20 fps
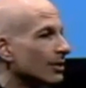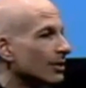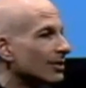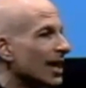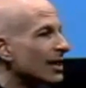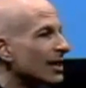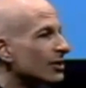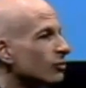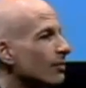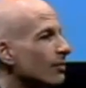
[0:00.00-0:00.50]

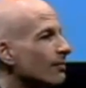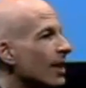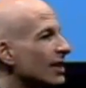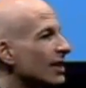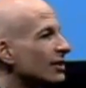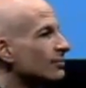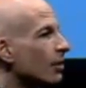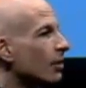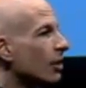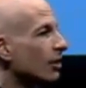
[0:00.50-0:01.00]
That's what
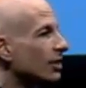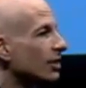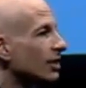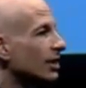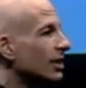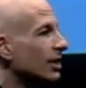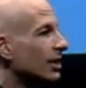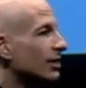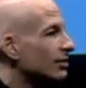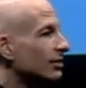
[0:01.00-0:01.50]
mass
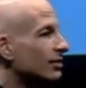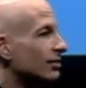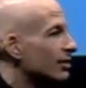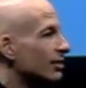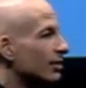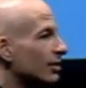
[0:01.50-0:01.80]
marketing is.